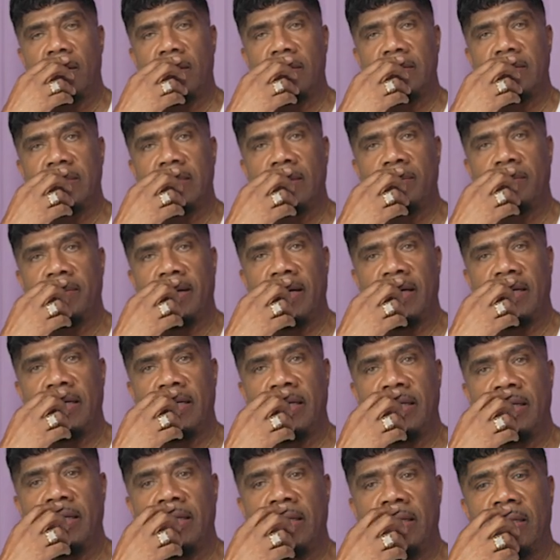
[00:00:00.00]

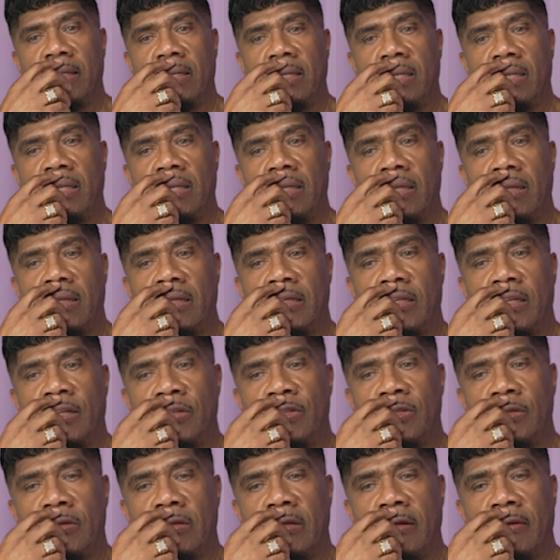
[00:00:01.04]
somebody
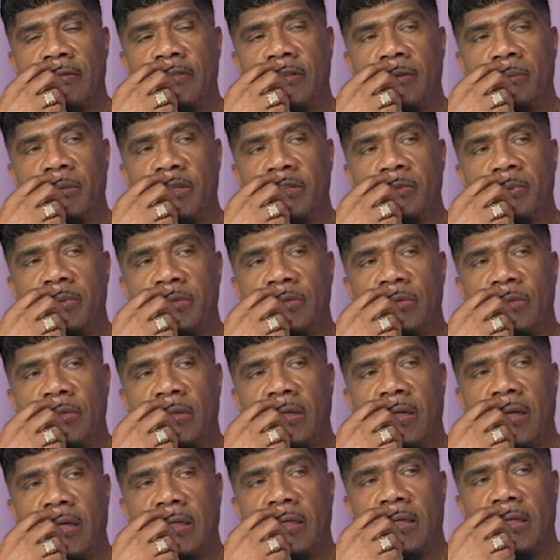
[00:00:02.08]
that you love so much but you
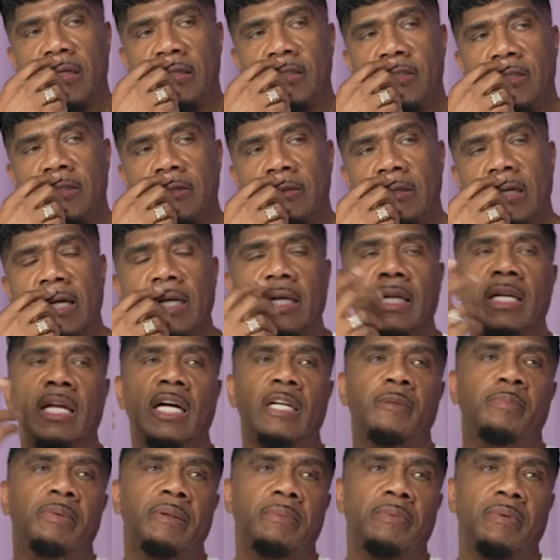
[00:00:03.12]
can't get to, like a
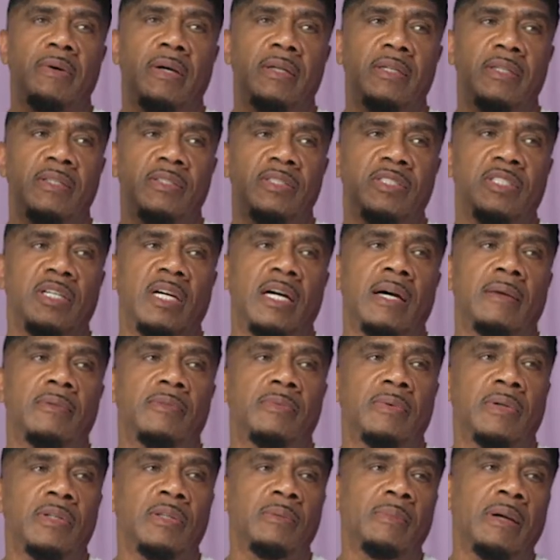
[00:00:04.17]
lot of people have these
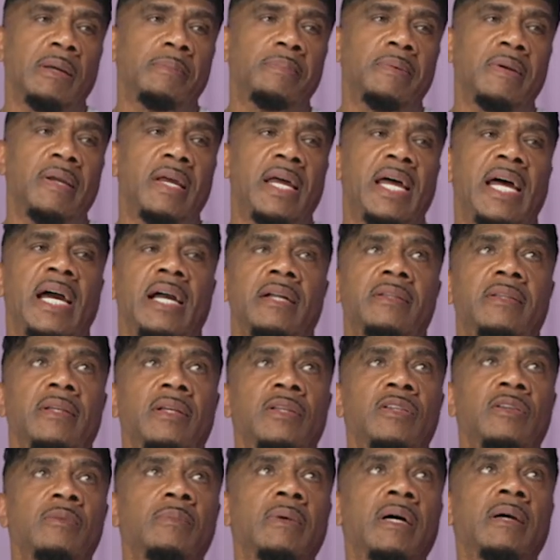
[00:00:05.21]
jobs where you might be an actor
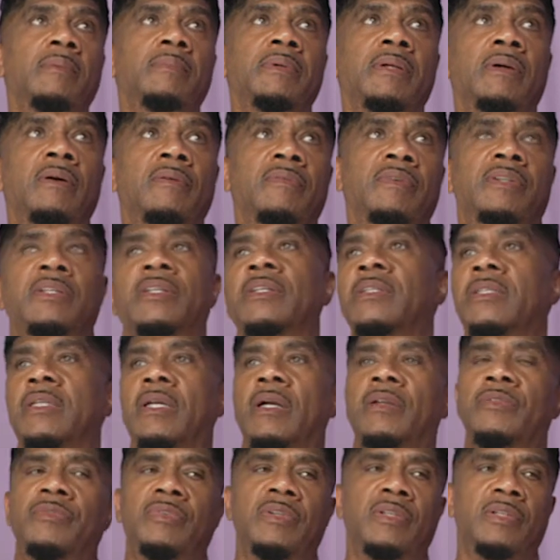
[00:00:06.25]
and you might be over in this
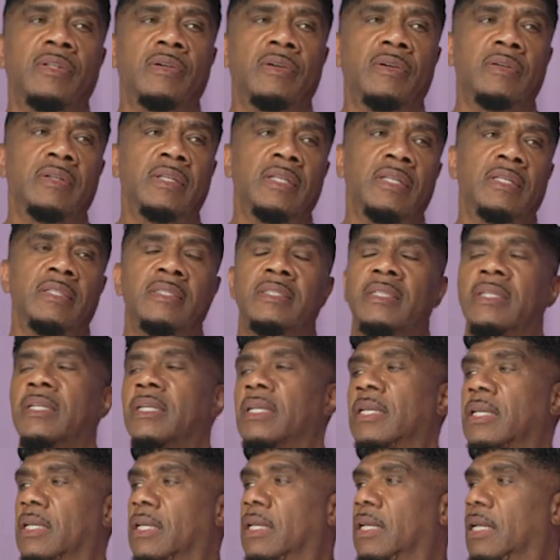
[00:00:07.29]
country doing this. Yeah.